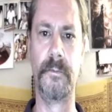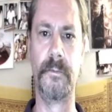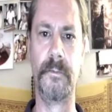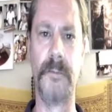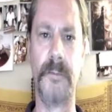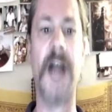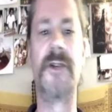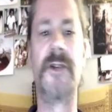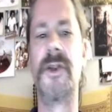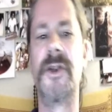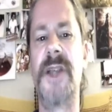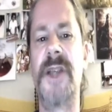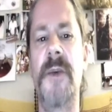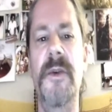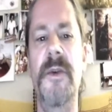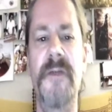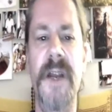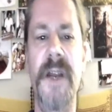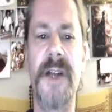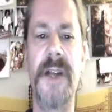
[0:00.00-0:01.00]
I should say
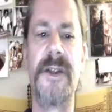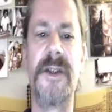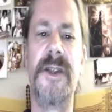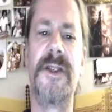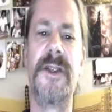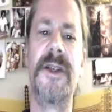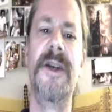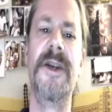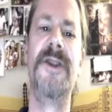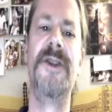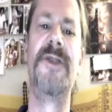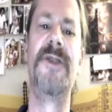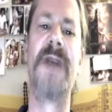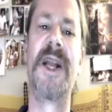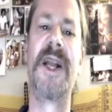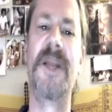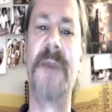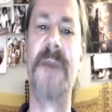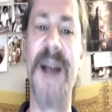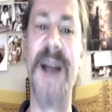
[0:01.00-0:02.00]
when Venus is
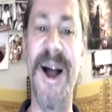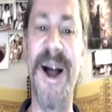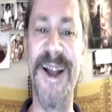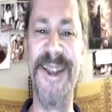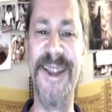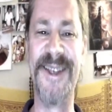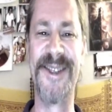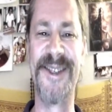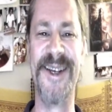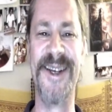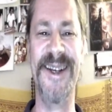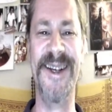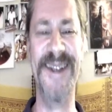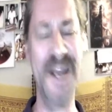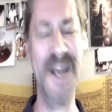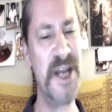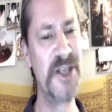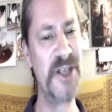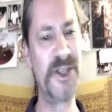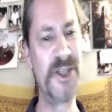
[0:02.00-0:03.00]
directly behind the Sun.
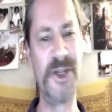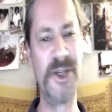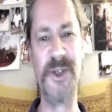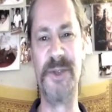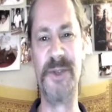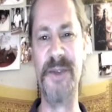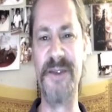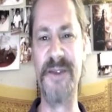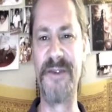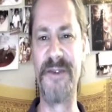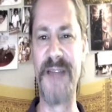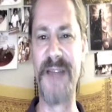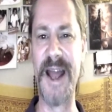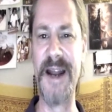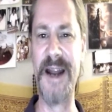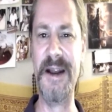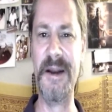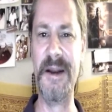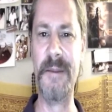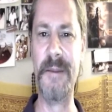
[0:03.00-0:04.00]
Excuse me for
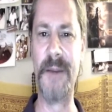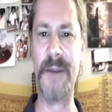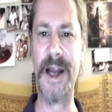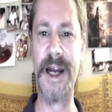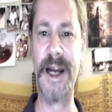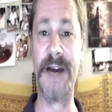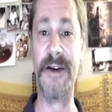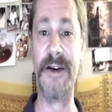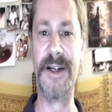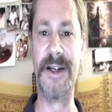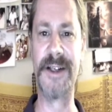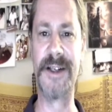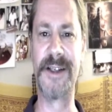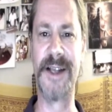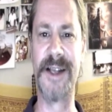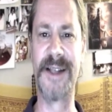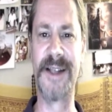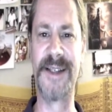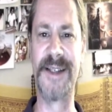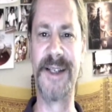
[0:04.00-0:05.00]
that binary
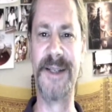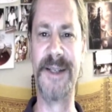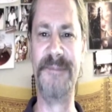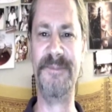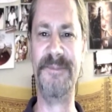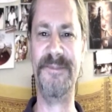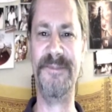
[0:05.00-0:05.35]
dyslexia.